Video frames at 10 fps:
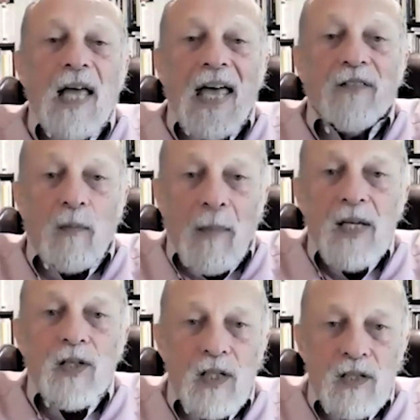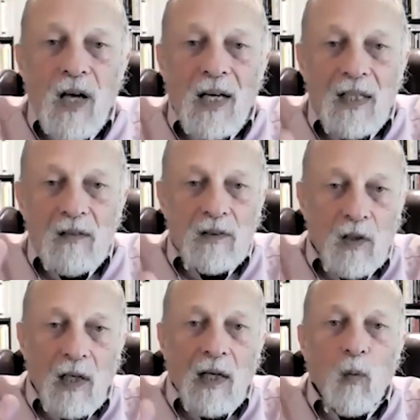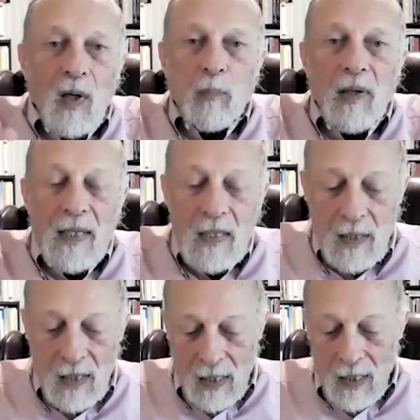information is not in sort of like one place.